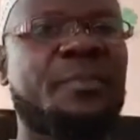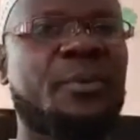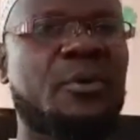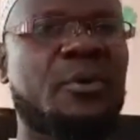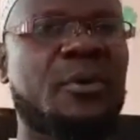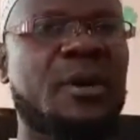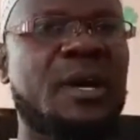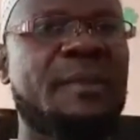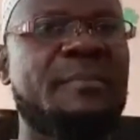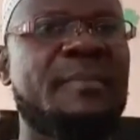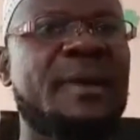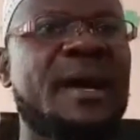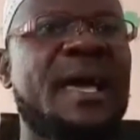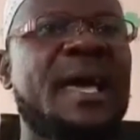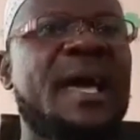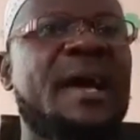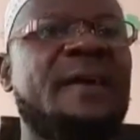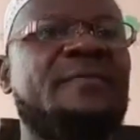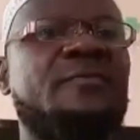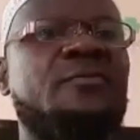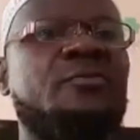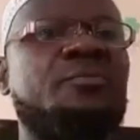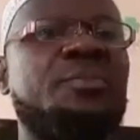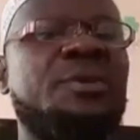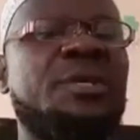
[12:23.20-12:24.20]
program. I
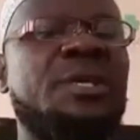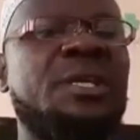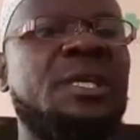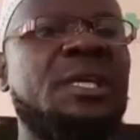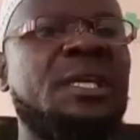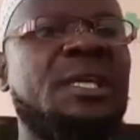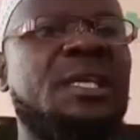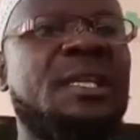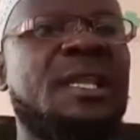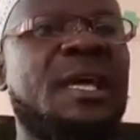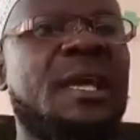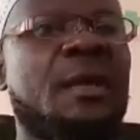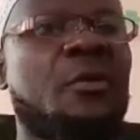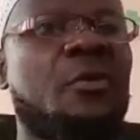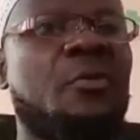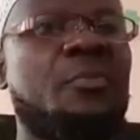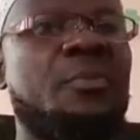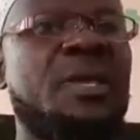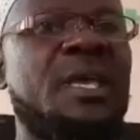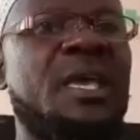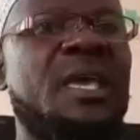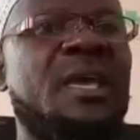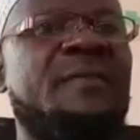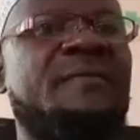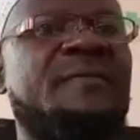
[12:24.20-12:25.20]
have to be in
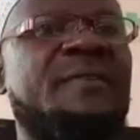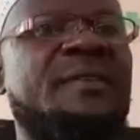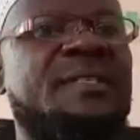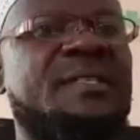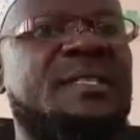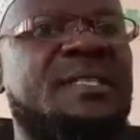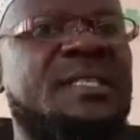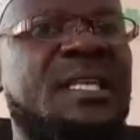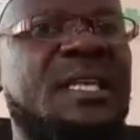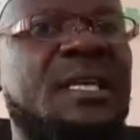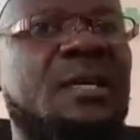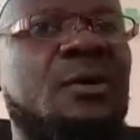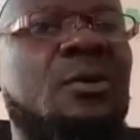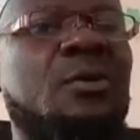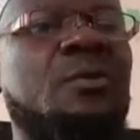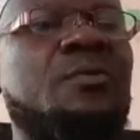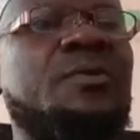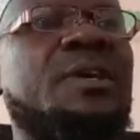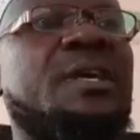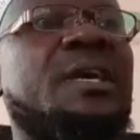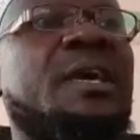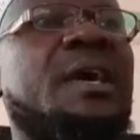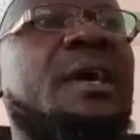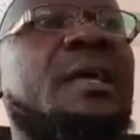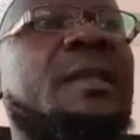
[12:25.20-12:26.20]
Nairobi every single
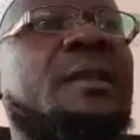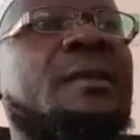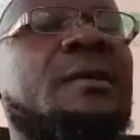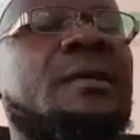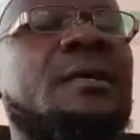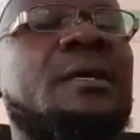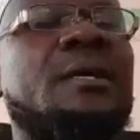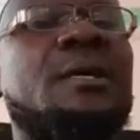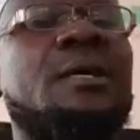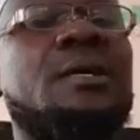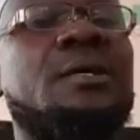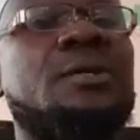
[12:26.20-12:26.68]
weekend